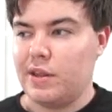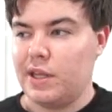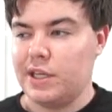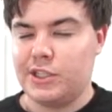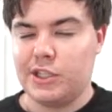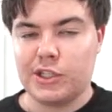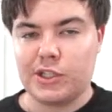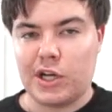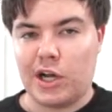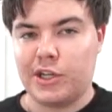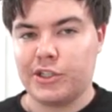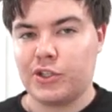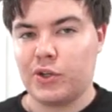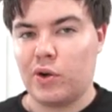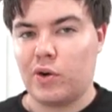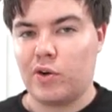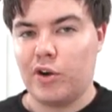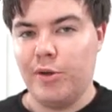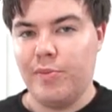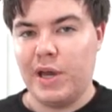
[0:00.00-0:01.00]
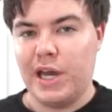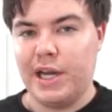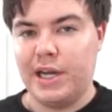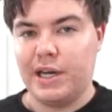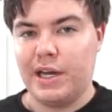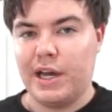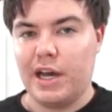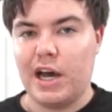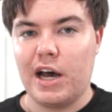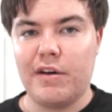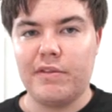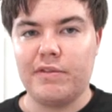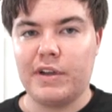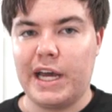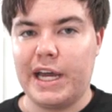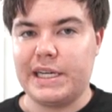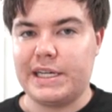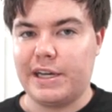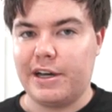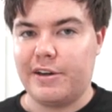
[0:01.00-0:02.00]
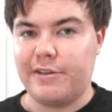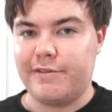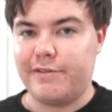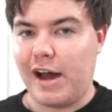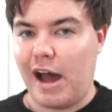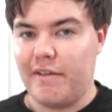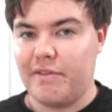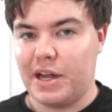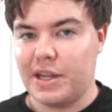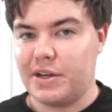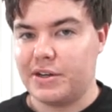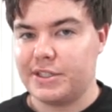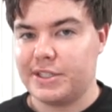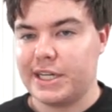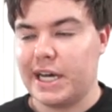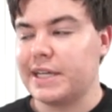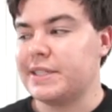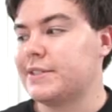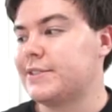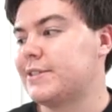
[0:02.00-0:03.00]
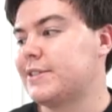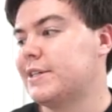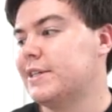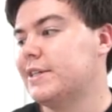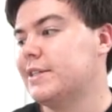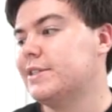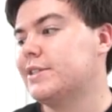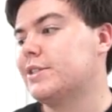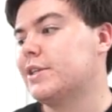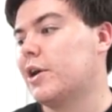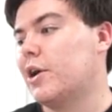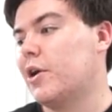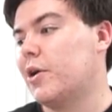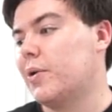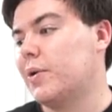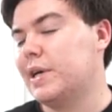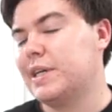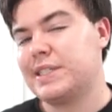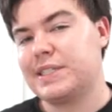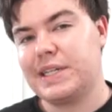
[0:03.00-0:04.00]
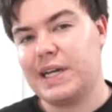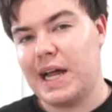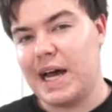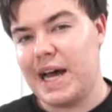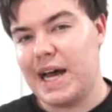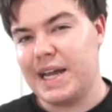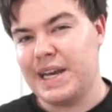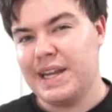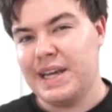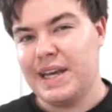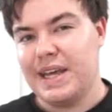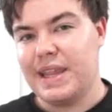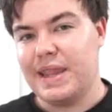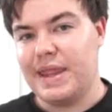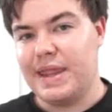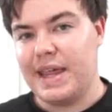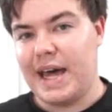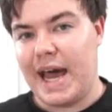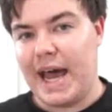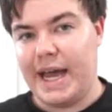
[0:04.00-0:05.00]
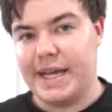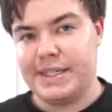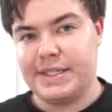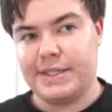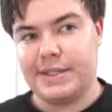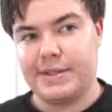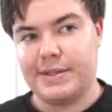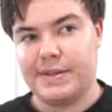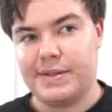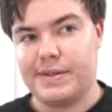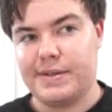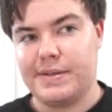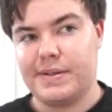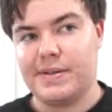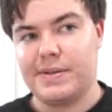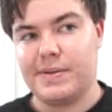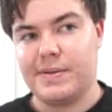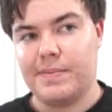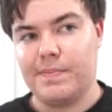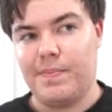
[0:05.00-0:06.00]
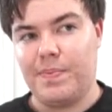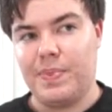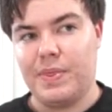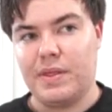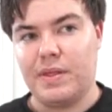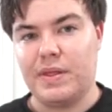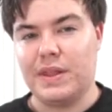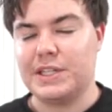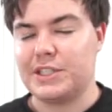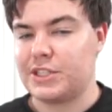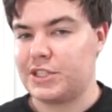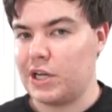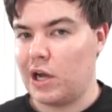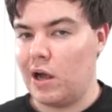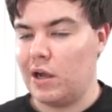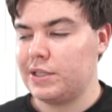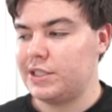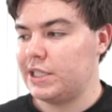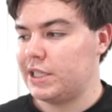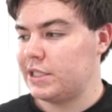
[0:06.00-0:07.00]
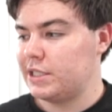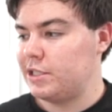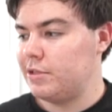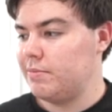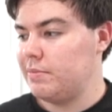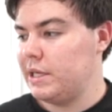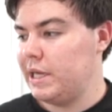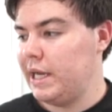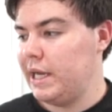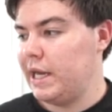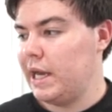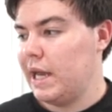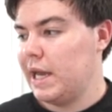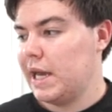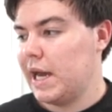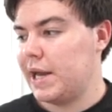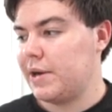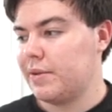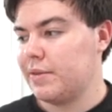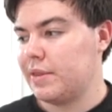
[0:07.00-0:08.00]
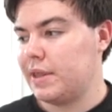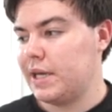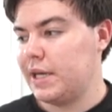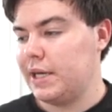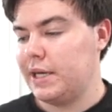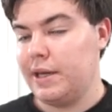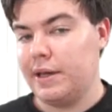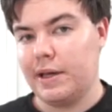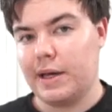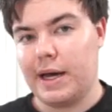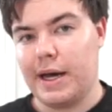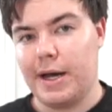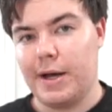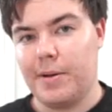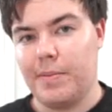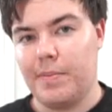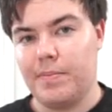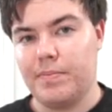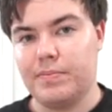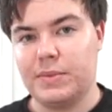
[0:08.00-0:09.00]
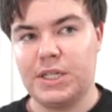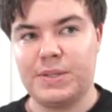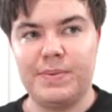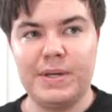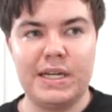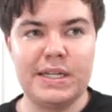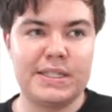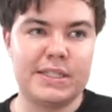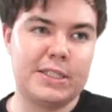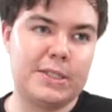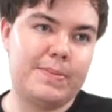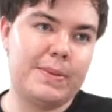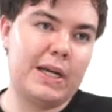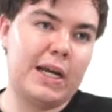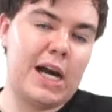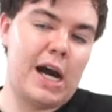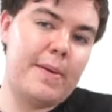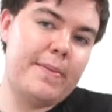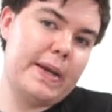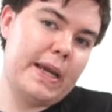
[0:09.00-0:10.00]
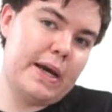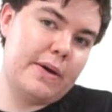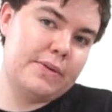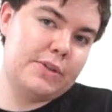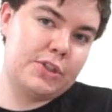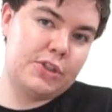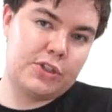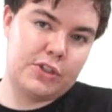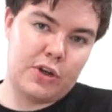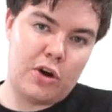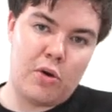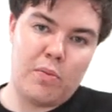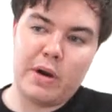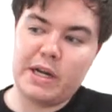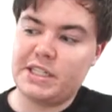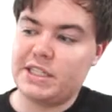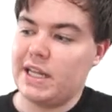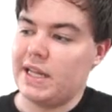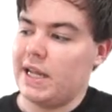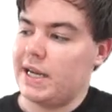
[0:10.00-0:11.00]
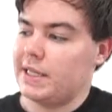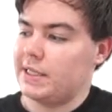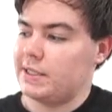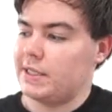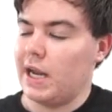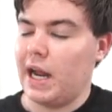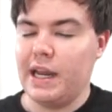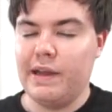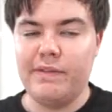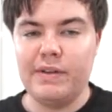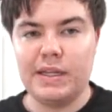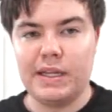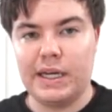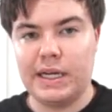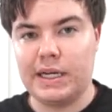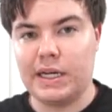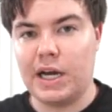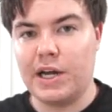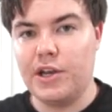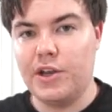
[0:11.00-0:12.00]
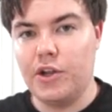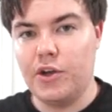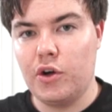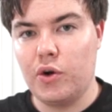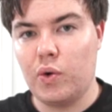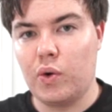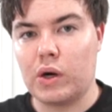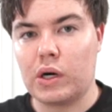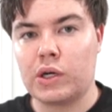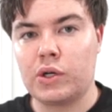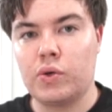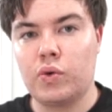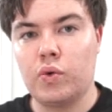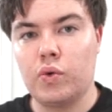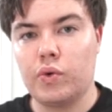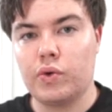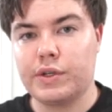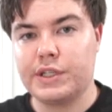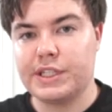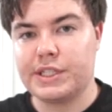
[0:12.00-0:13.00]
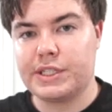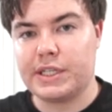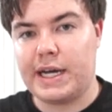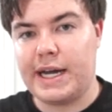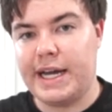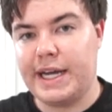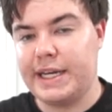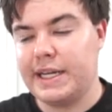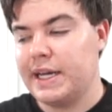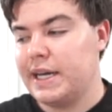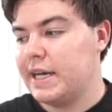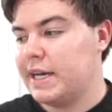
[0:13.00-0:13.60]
this is also a remake of like five other sets so it's not that nostalgic to me i don't think um, just because it's been coming out so much and then it's not even like a new or cool design